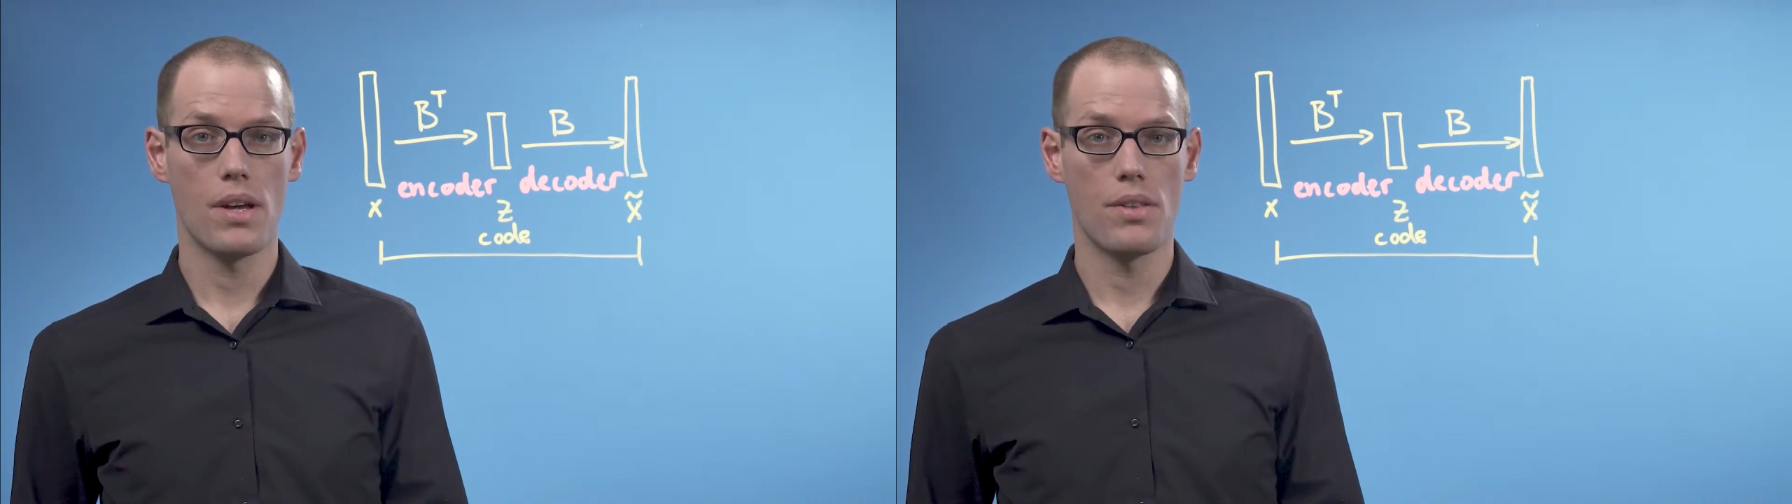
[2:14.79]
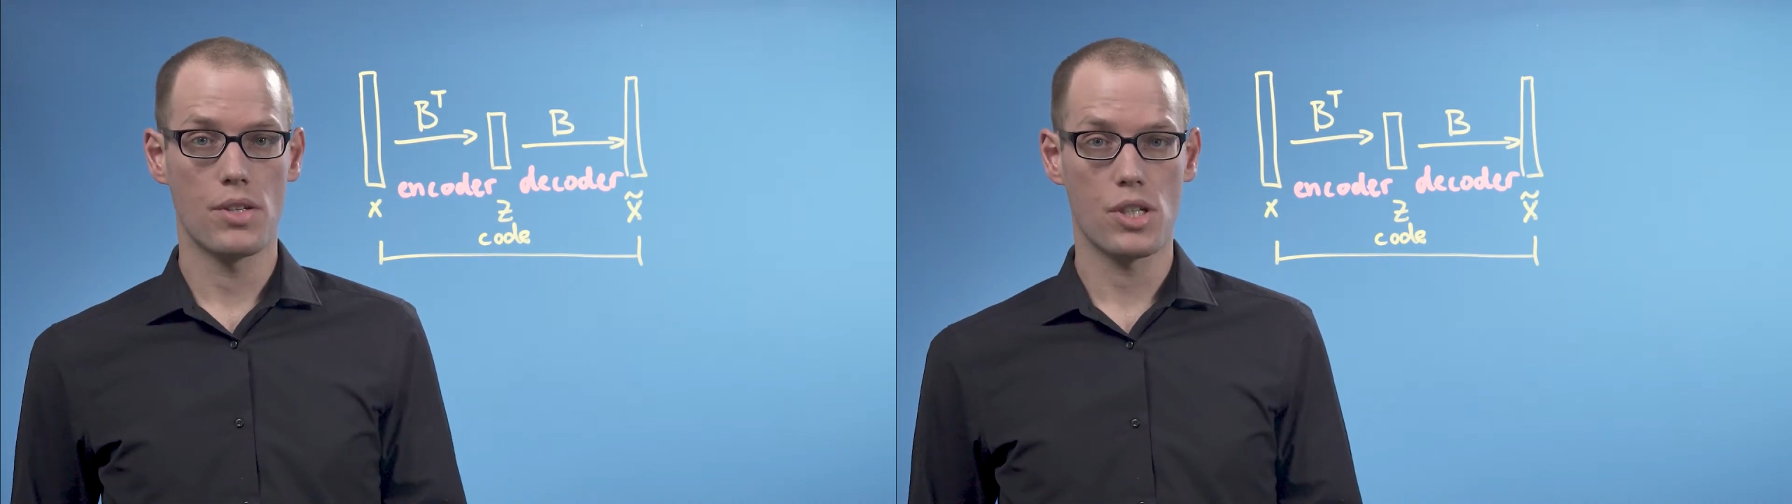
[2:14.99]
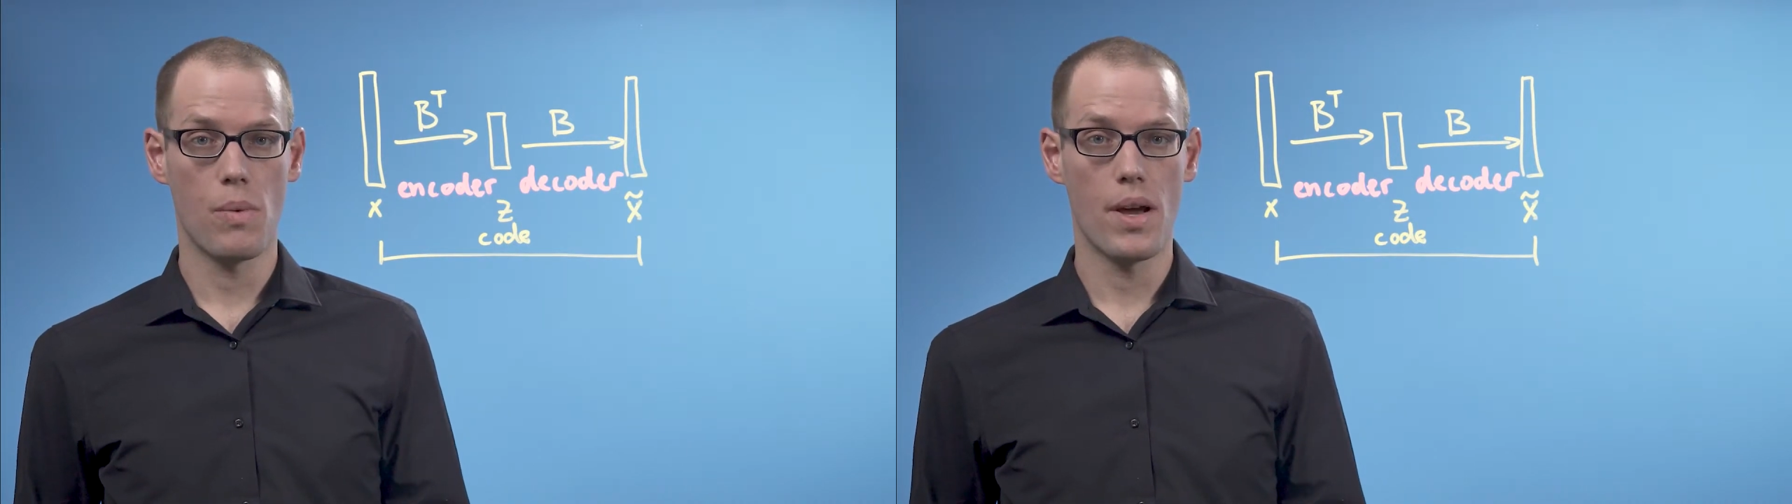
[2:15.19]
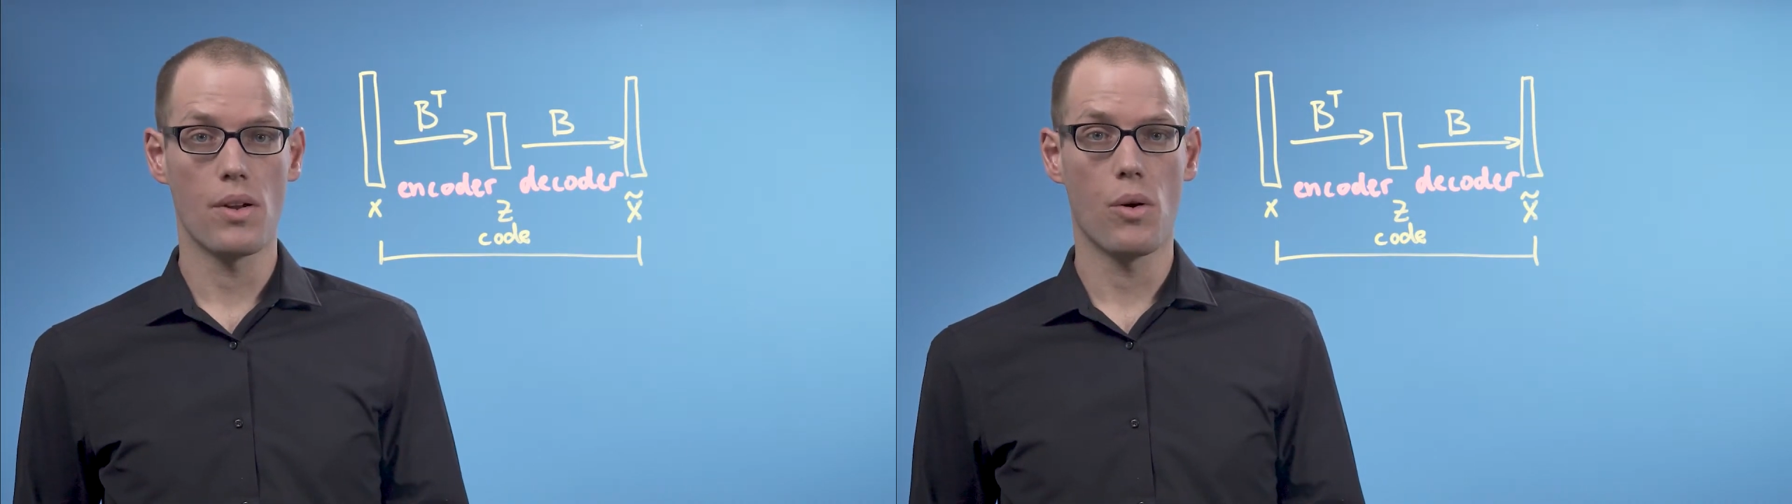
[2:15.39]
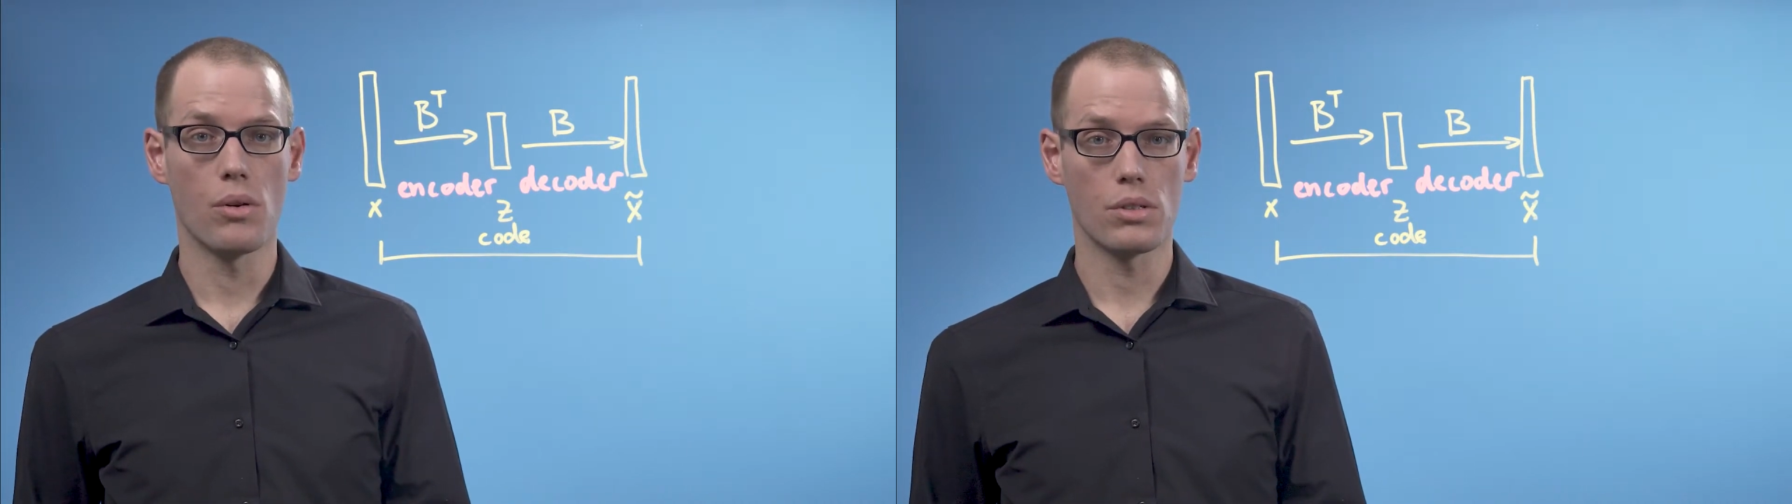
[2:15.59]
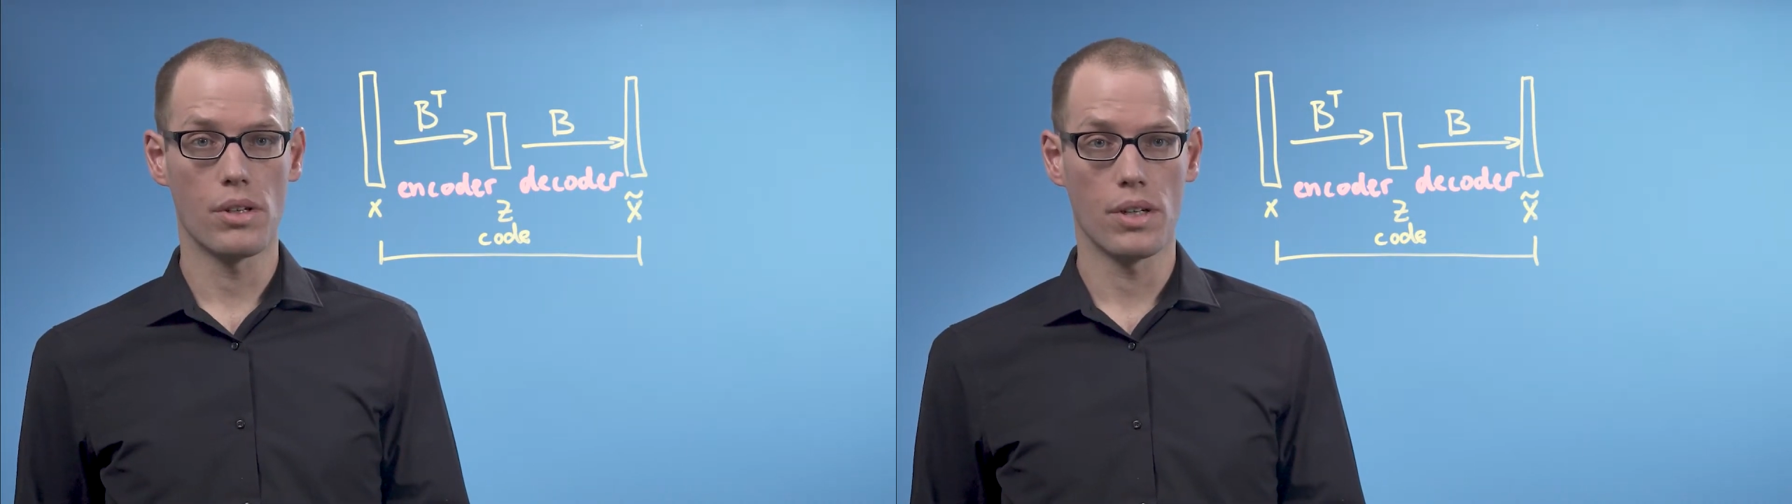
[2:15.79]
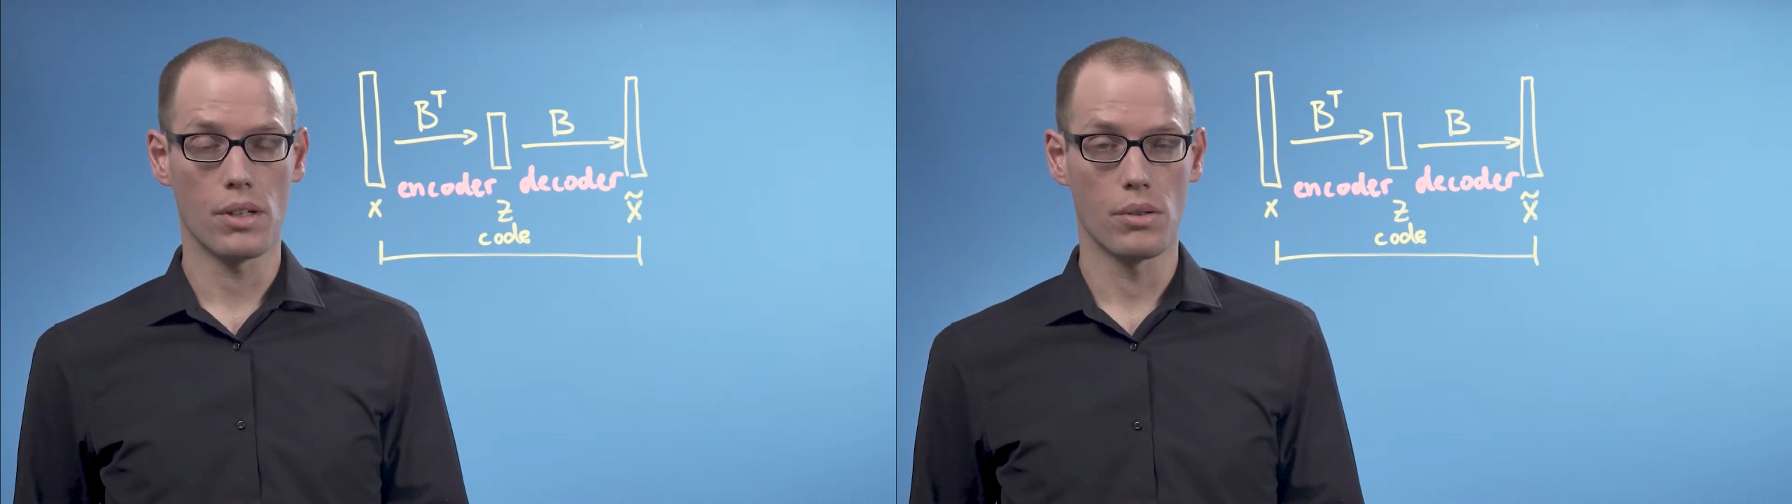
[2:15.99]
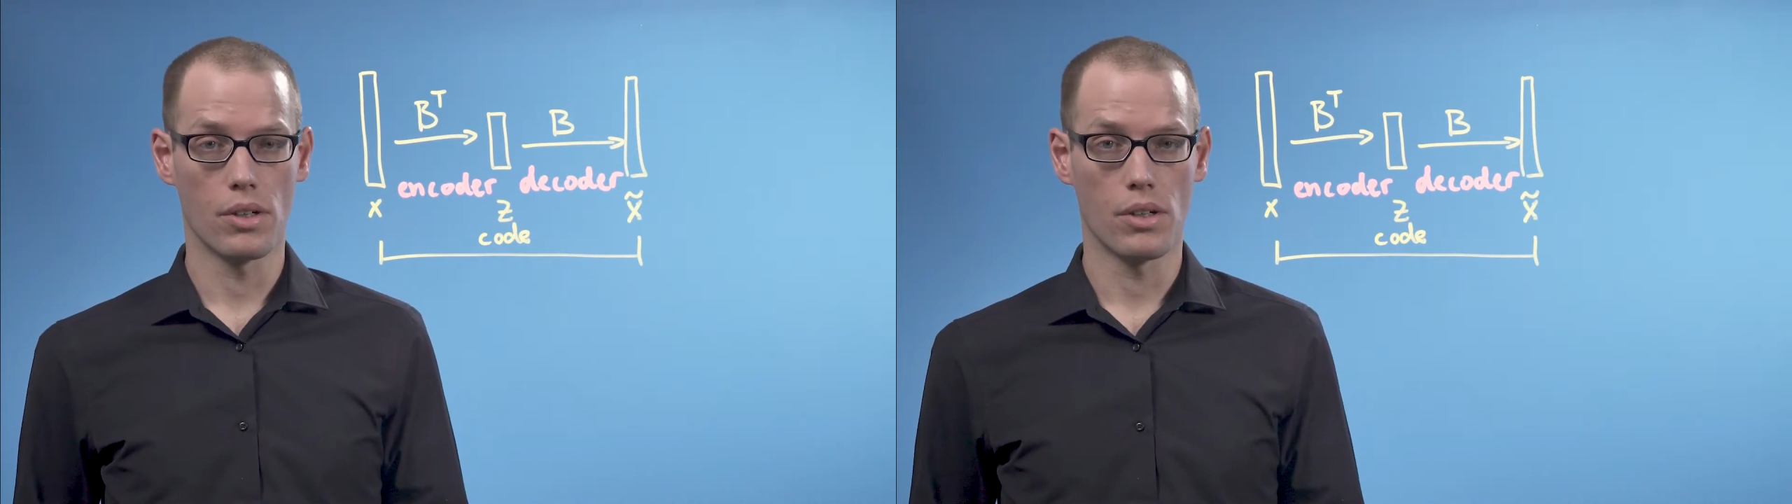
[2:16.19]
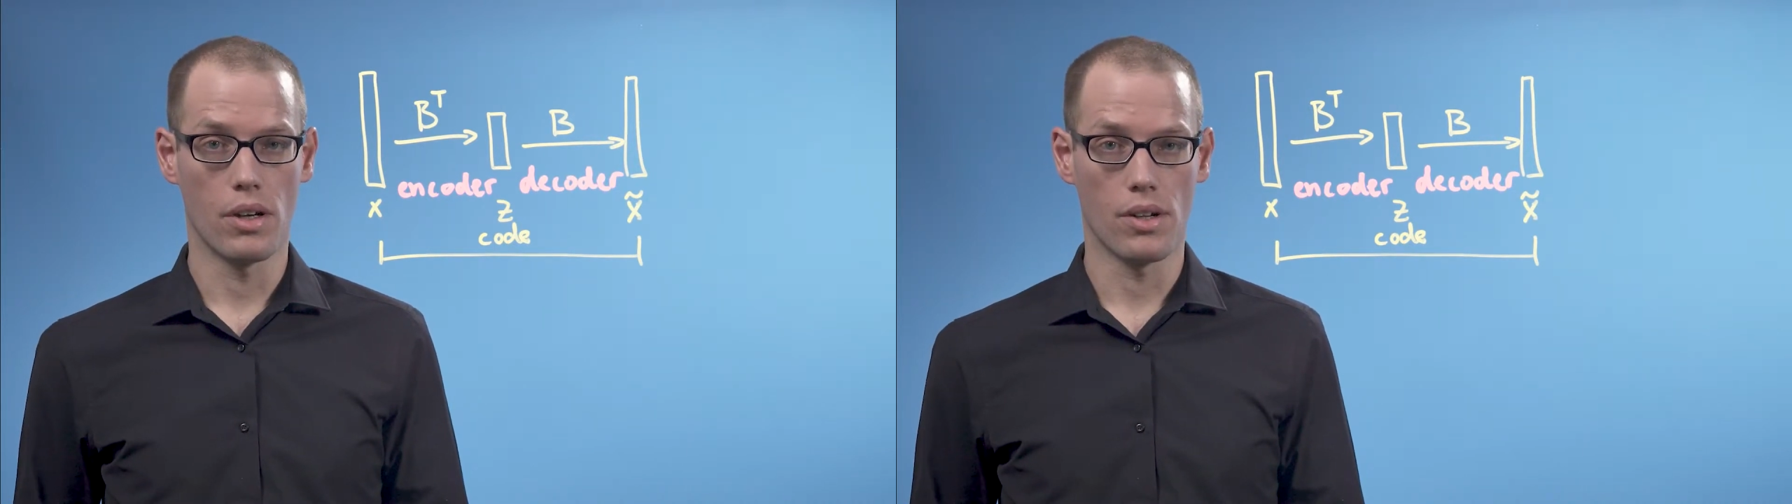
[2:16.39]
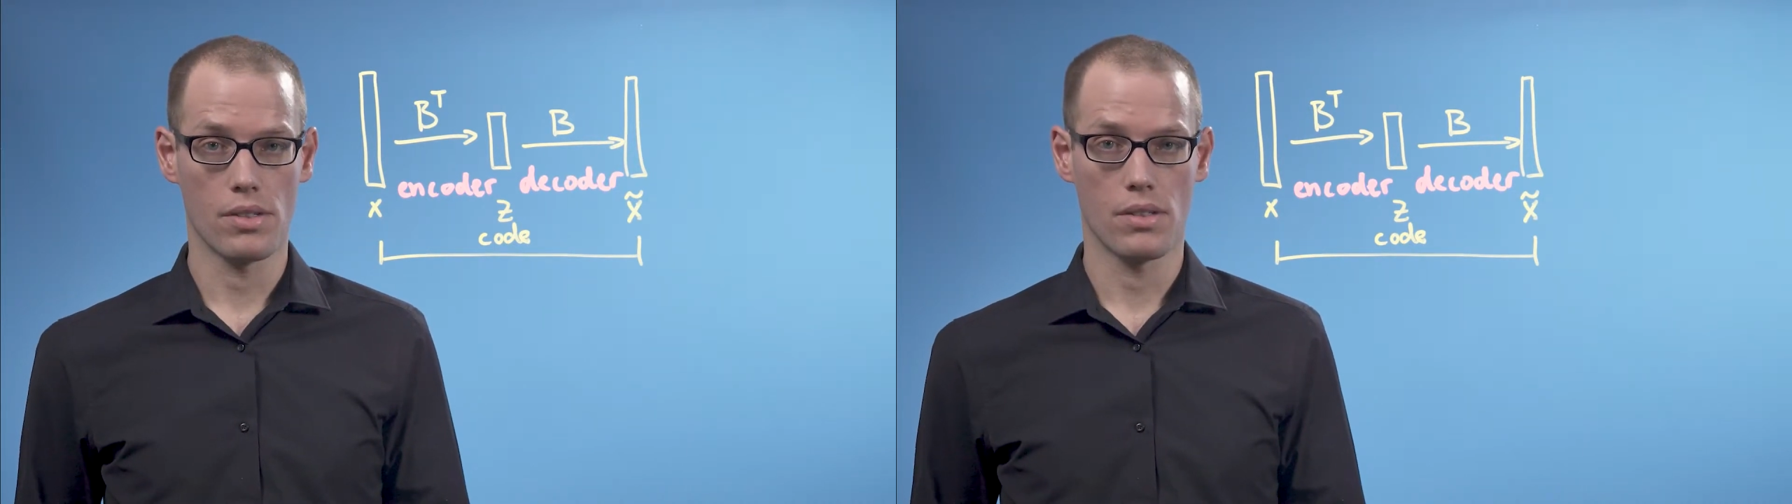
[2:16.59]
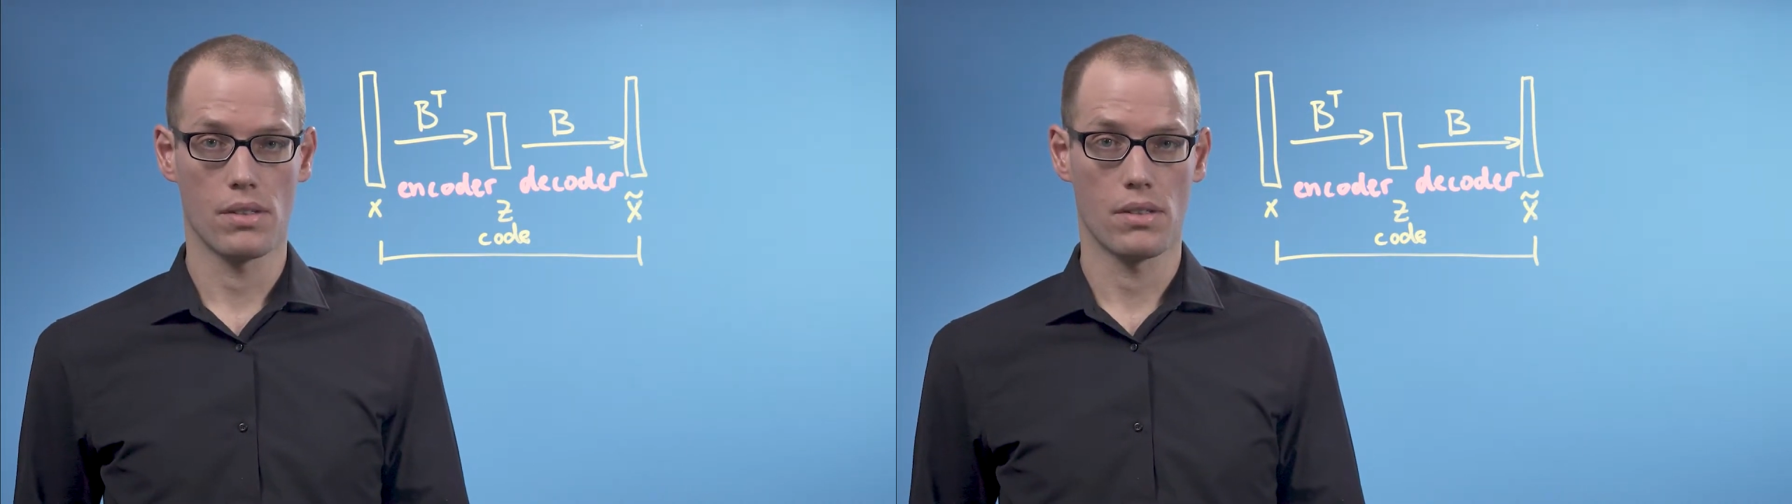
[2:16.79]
the squared autoencoding loss.